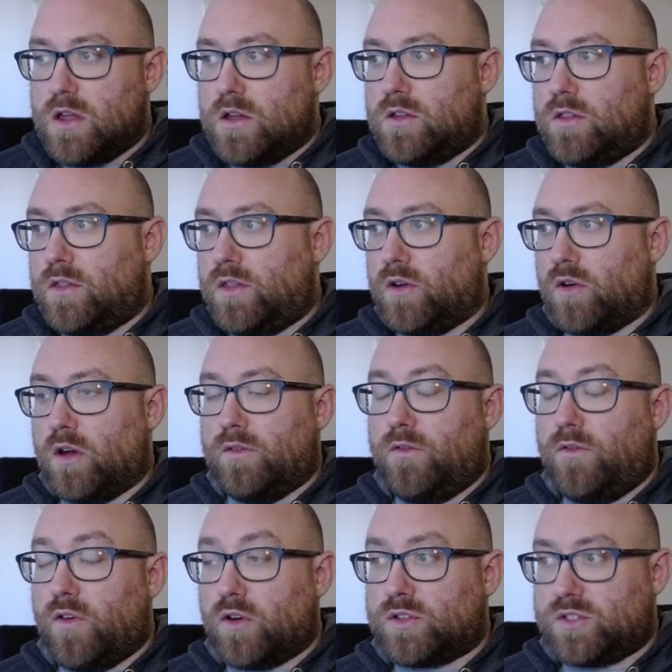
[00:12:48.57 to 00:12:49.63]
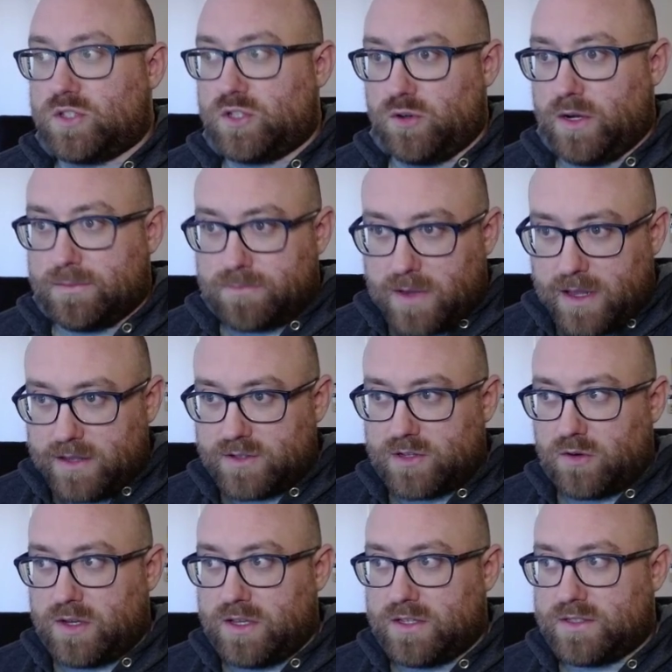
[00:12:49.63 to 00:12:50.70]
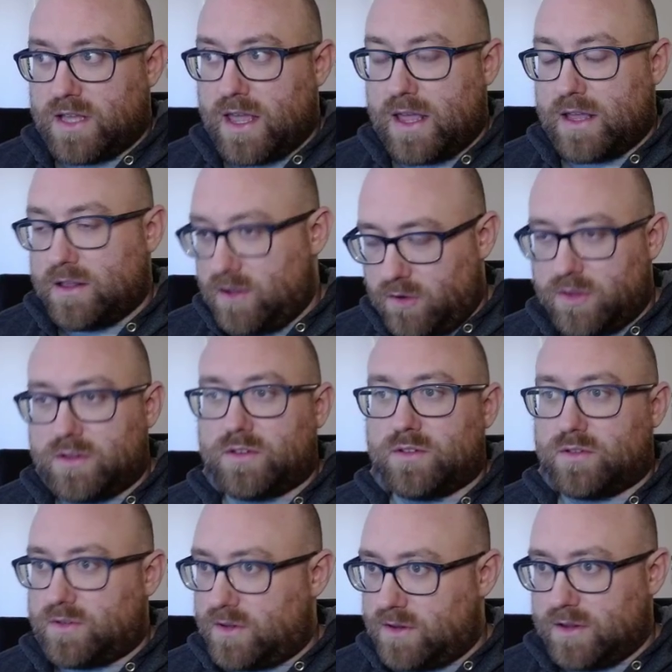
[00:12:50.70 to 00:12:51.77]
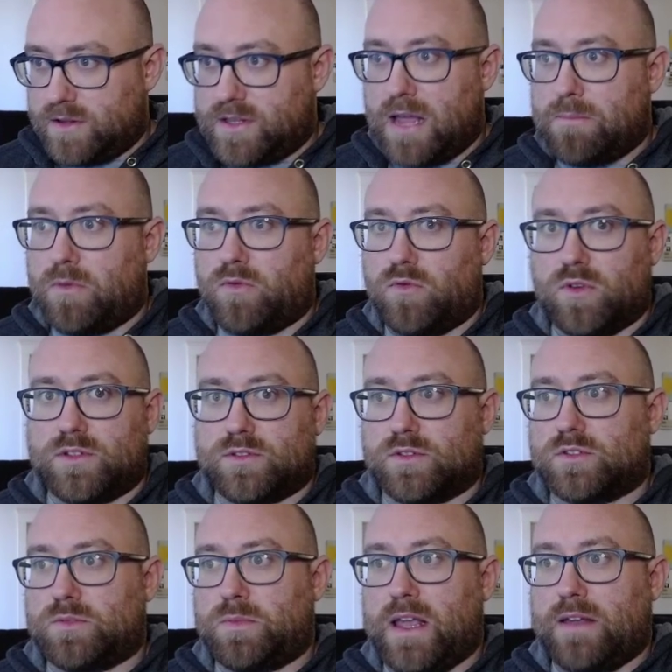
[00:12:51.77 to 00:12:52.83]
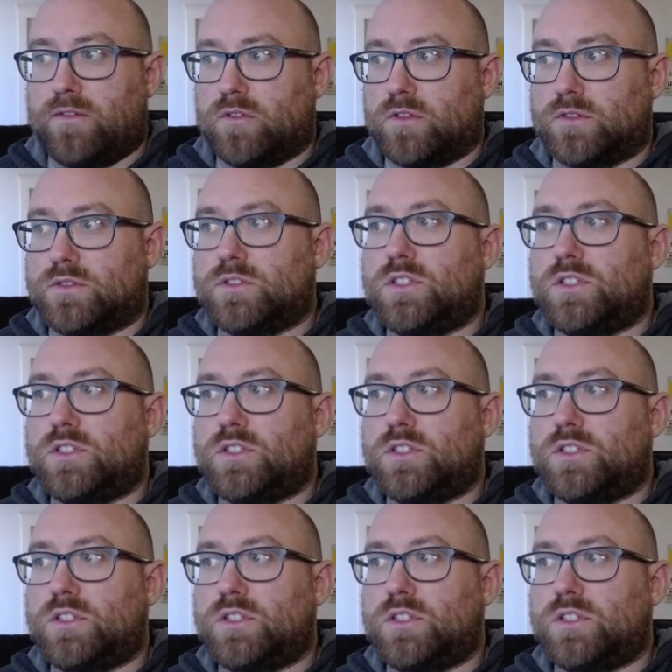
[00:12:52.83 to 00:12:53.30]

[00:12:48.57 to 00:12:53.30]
They're adverse to it, and so he's saying, this is the type of research behavioral